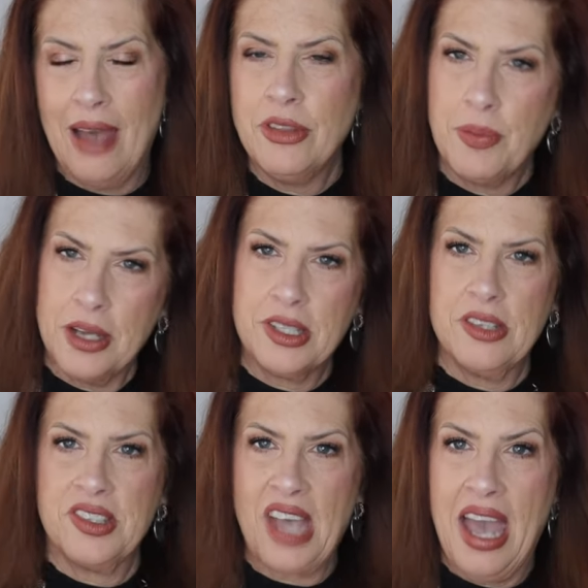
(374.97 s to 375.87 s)
I have the
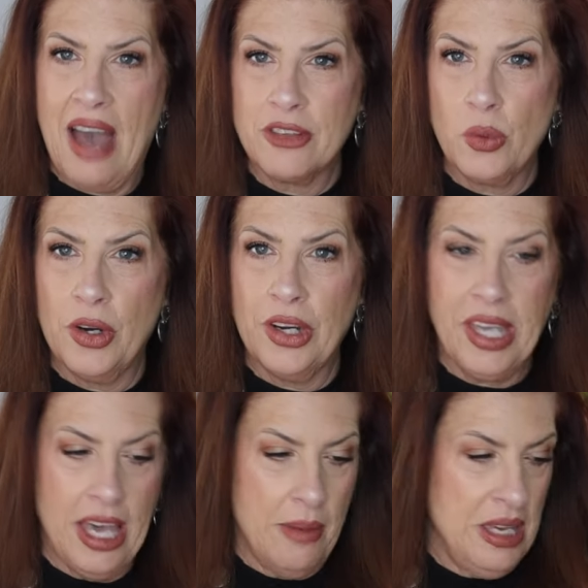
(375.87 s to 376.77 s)
prosthesis, I have to wear a
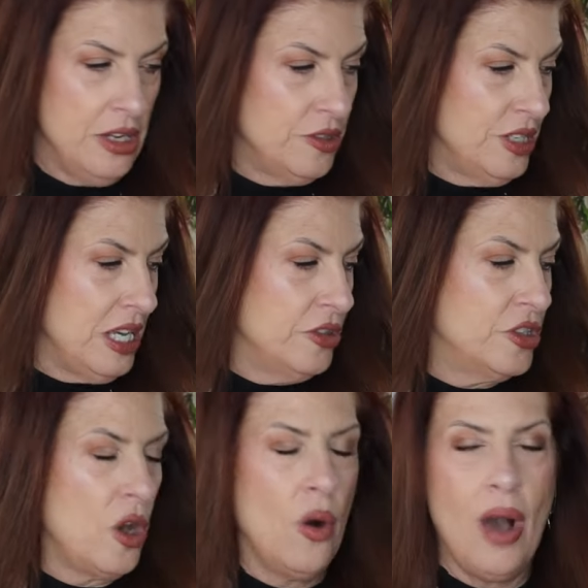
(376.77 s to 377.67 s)
cami underneath,
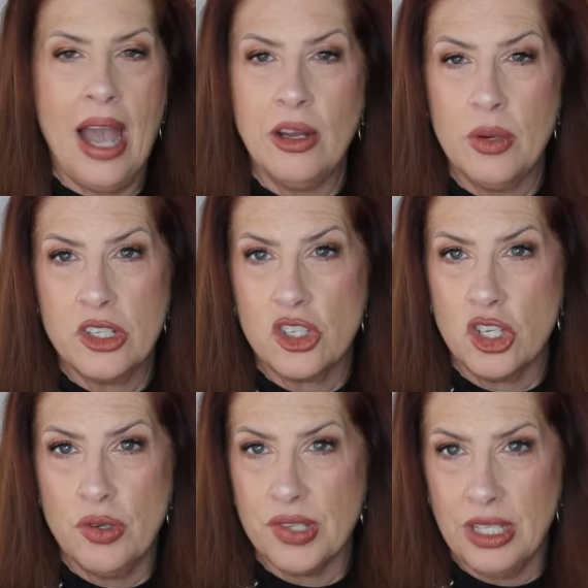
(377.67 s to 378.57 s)
so I always
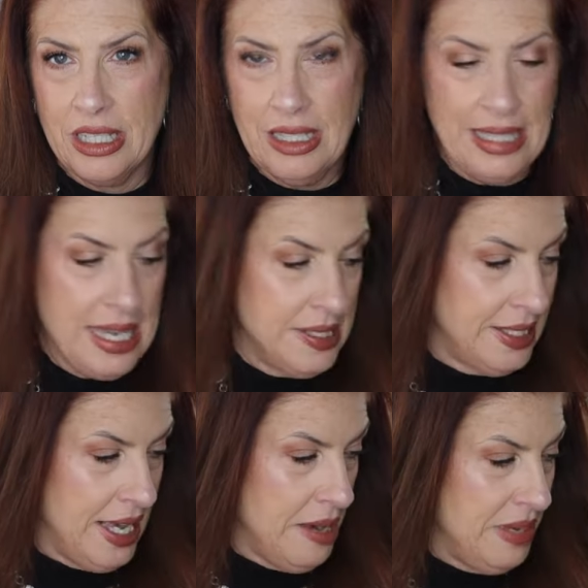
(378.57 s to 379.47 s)
choose a little lace
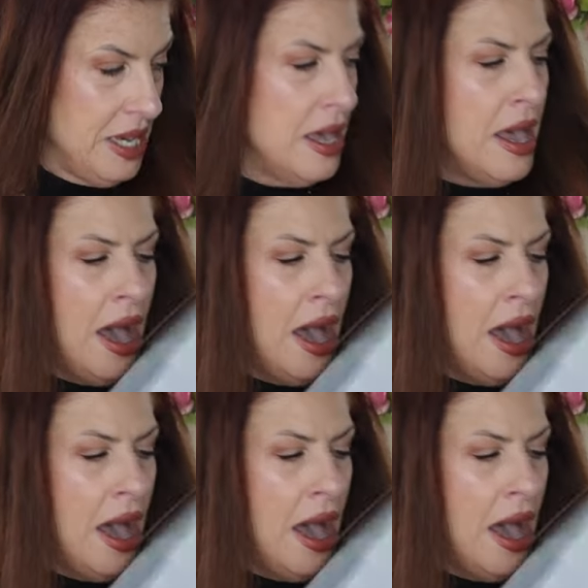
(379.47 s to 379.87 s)
cami.